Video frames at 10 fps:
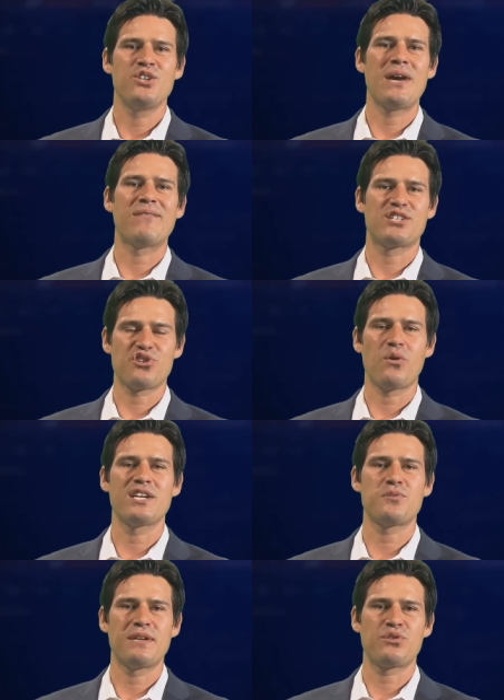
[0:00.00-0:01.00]
you have a
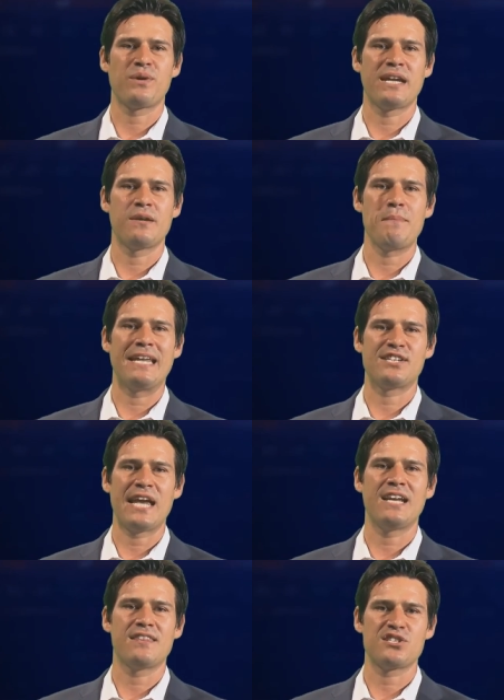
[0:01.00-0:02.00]
choice between
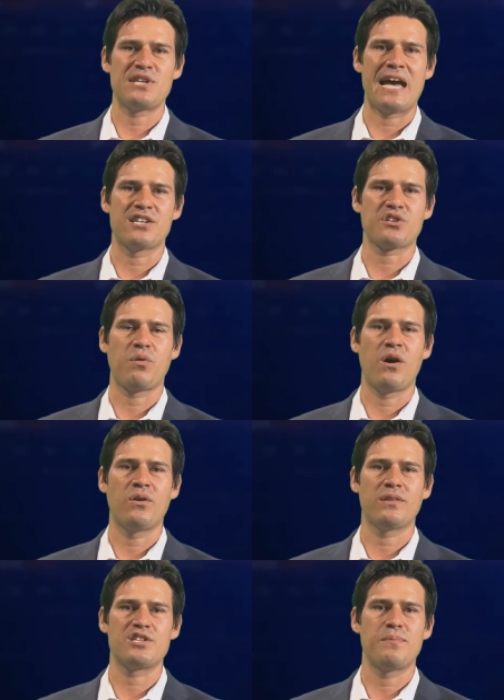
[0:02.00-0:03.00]
maintaining the status
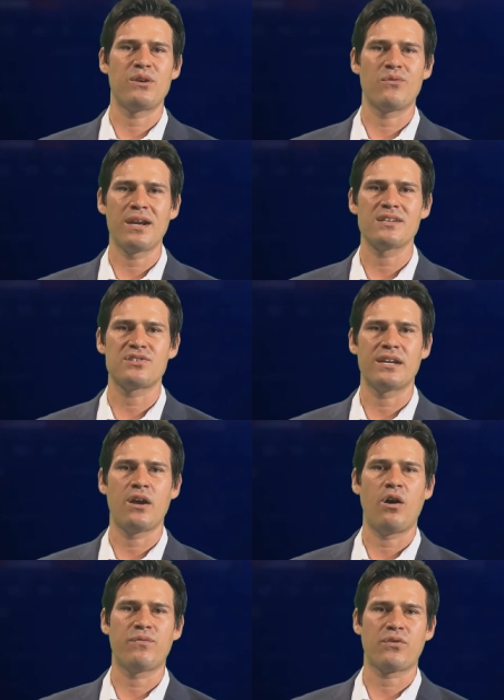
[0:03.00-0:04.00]
quo that's been running City
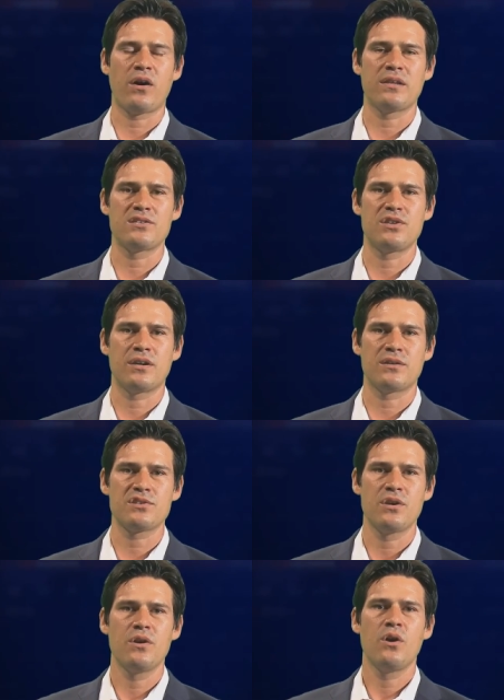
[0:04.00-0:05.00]
Hall for all these years